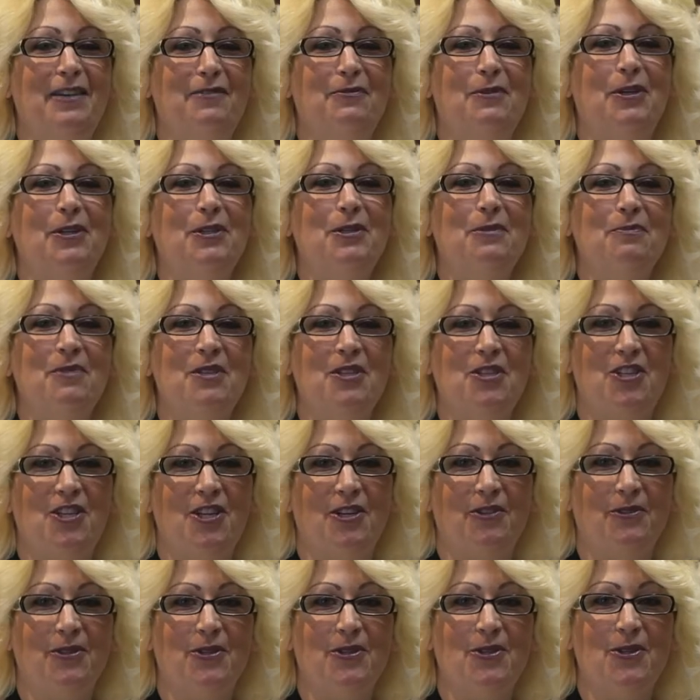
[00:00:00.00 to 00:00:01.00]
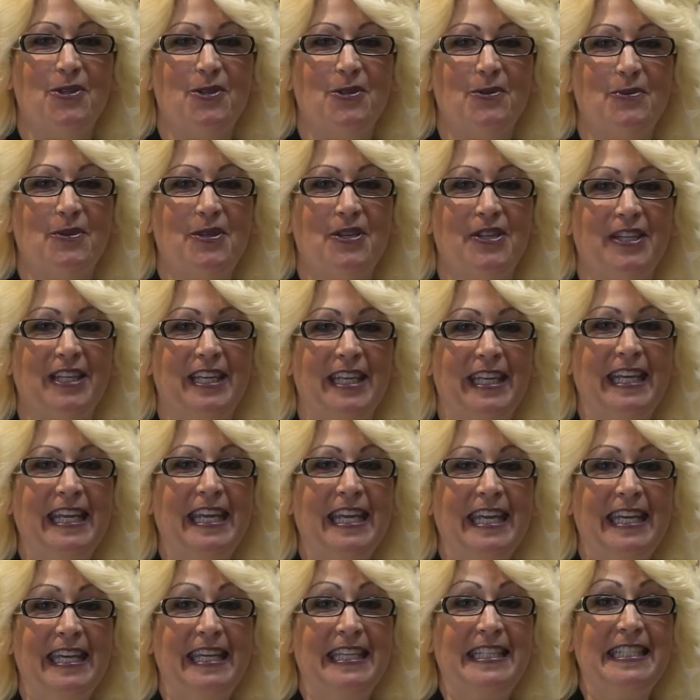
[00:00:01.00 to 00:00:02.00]
welcome to Cheryl's Home Cooking,
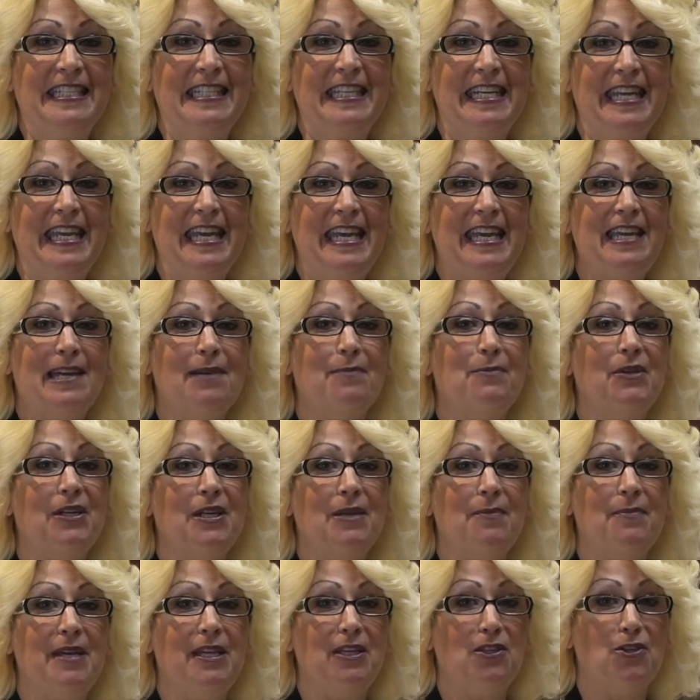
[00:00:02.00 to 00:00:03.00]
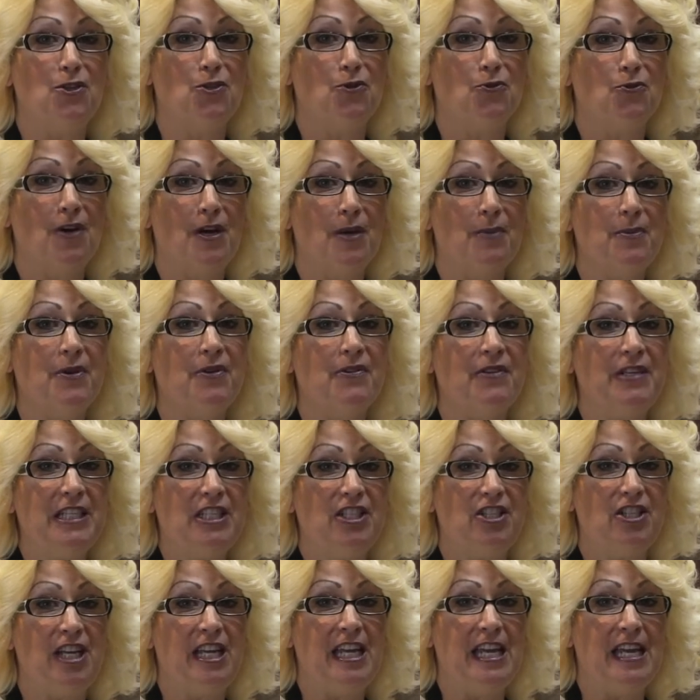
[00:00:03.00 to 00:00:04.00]
and today I'm going to make strawberry
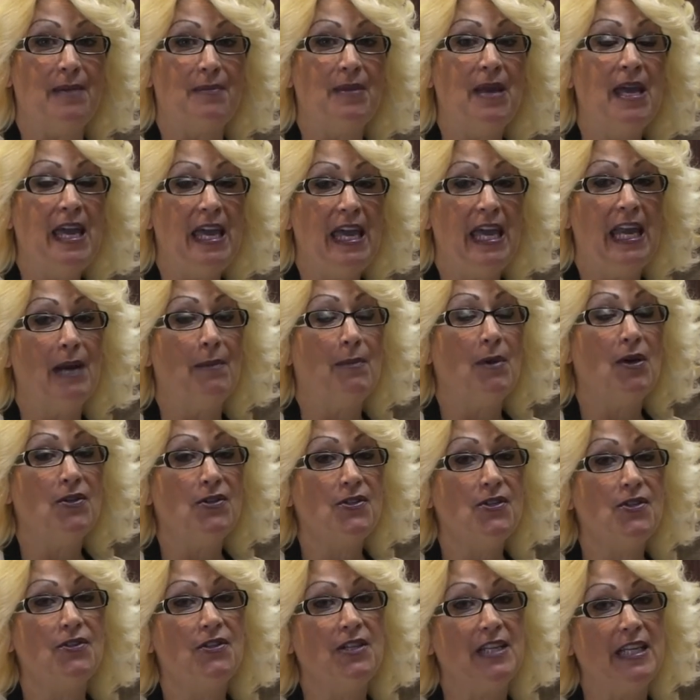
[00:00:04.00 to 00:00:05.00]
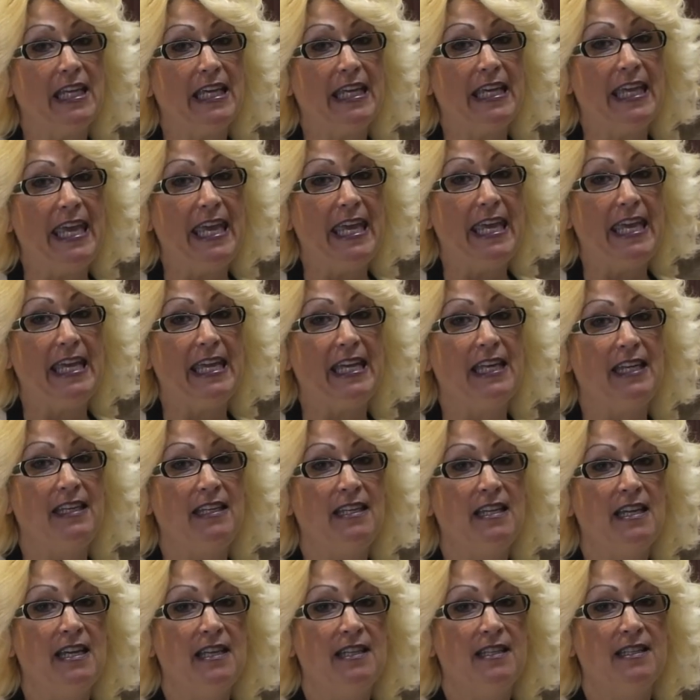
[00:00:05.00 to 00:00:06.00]
jam, and I'm also going to can
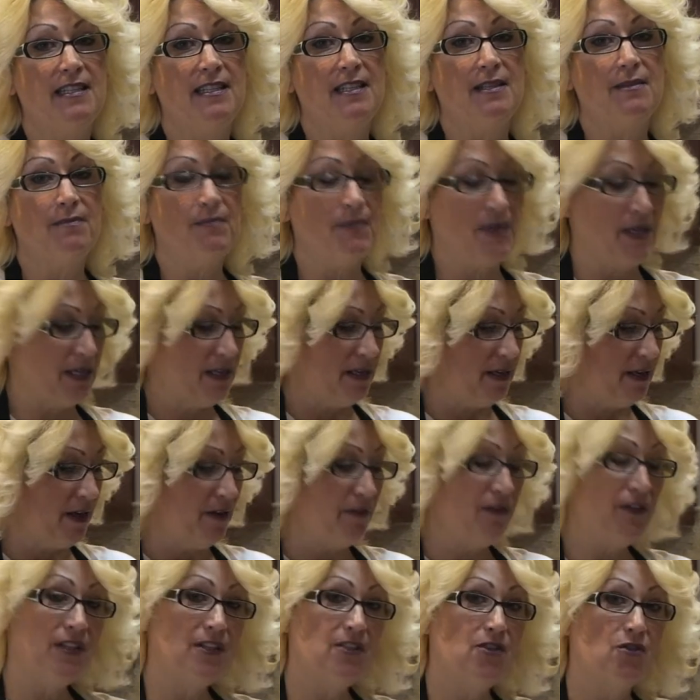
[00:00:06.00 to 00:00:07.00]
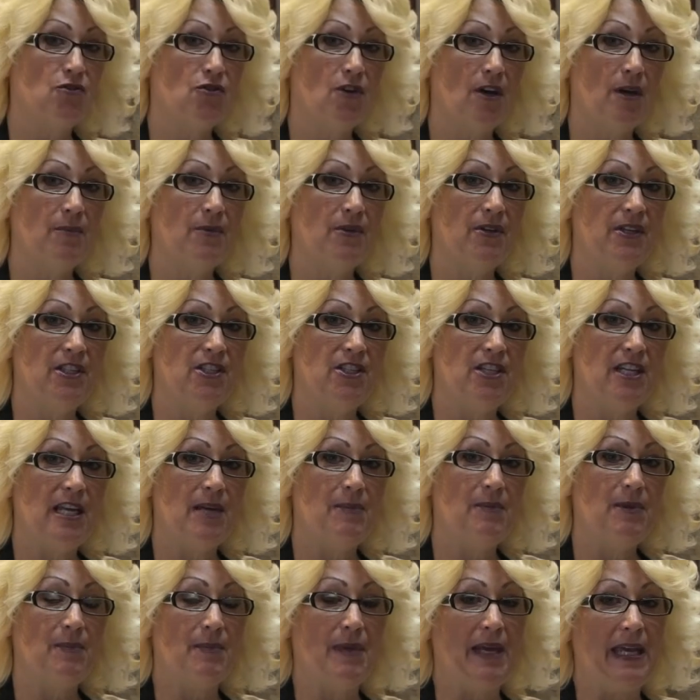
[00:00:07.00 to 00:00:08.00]
some uh, of the strawberry jam
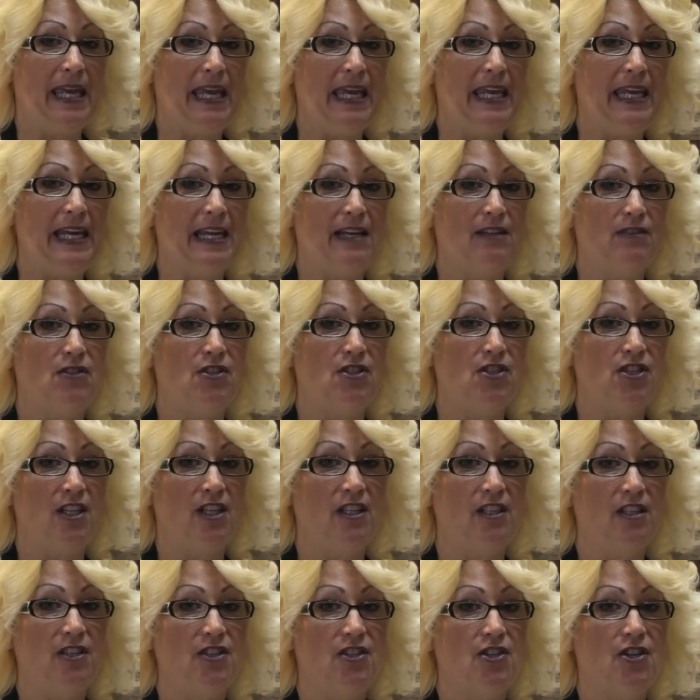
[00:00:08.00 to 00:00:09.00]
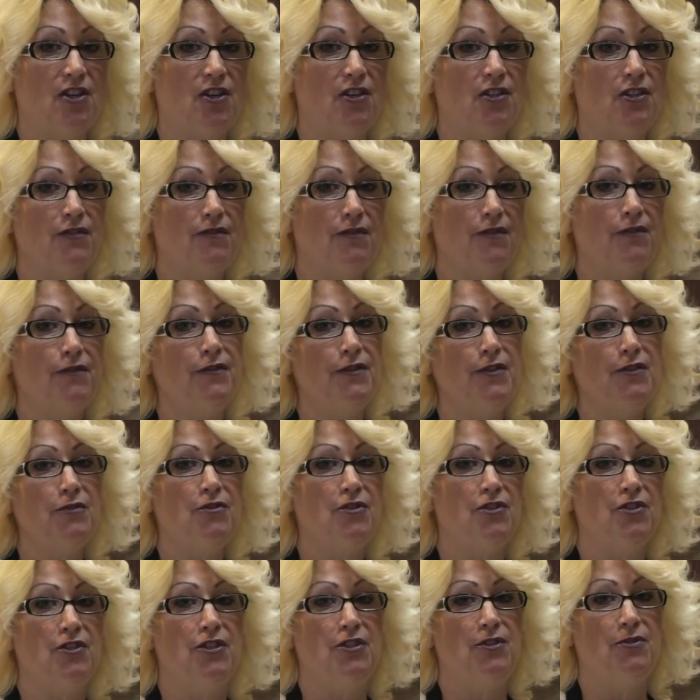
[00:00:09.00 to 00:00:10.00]
in my eight ounce jelly jars for
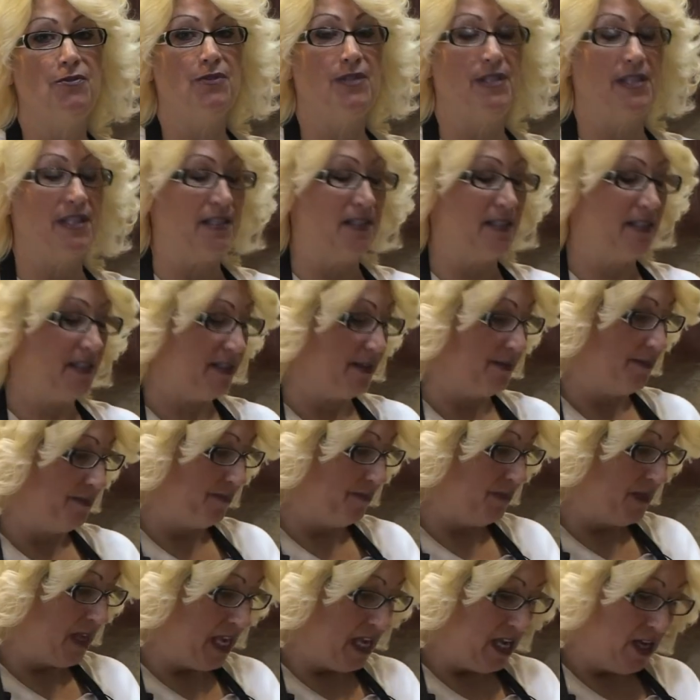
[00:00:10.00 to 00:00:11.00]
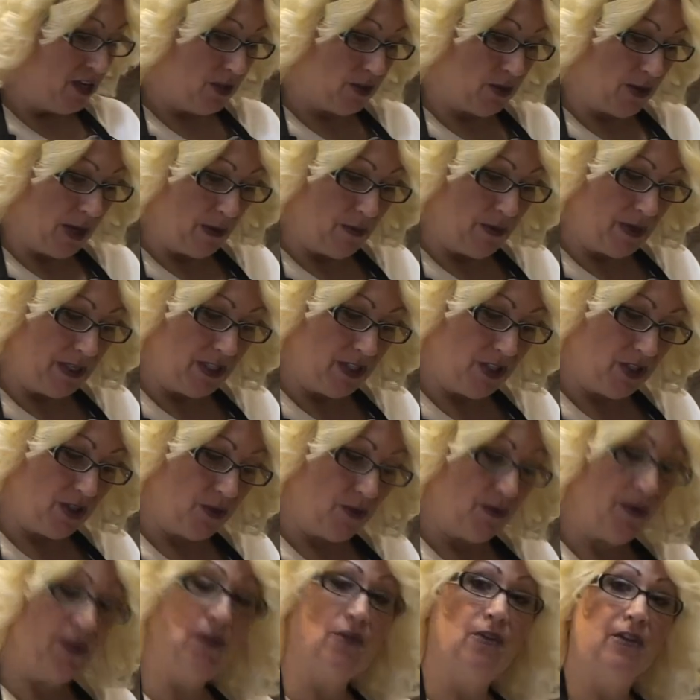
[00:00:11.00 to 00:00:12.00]
future uses. So I went
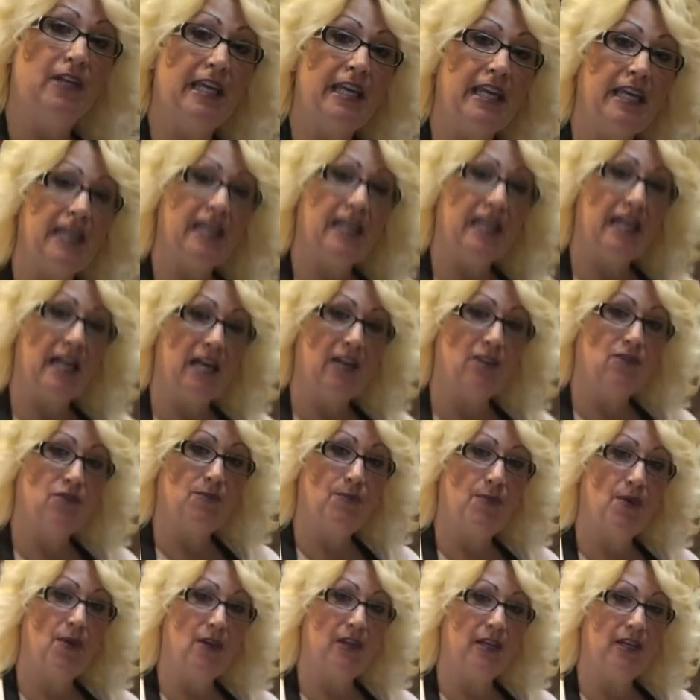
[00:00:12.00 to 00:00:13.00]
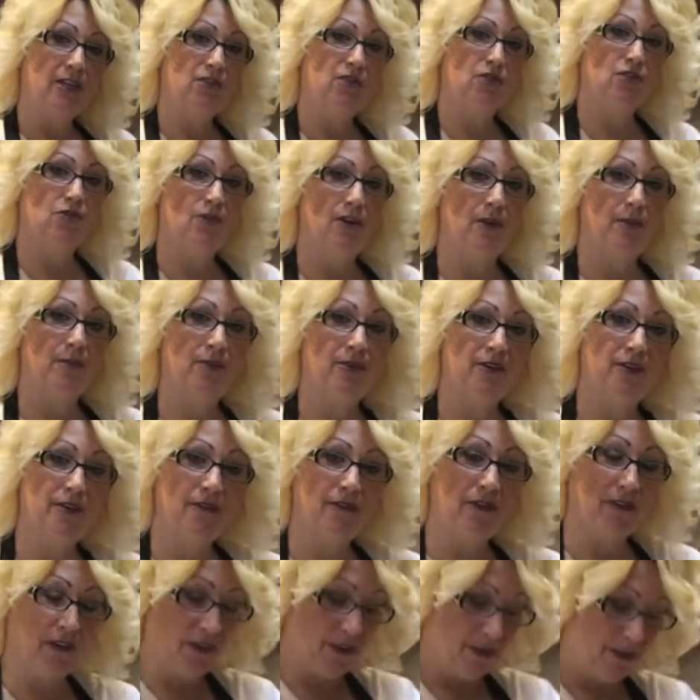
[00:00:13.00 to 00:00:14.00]
to an organic hydroponic strawberry
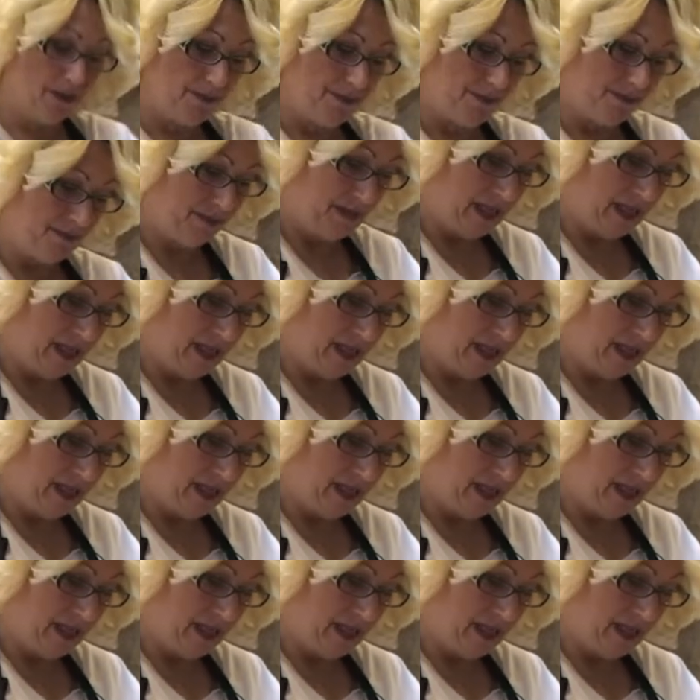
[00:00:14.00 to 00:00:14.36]
farm